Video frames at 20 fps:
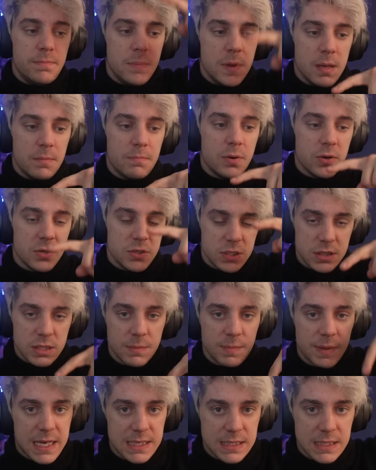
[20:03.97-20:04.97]
it pushes
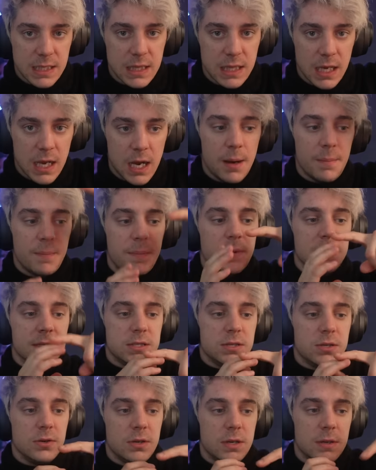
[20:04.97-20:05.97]
the plastic thing up,
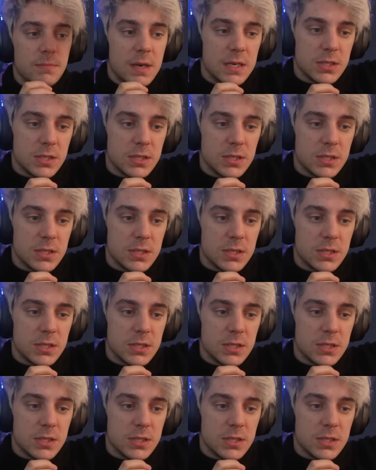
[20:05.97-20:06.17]
and so you can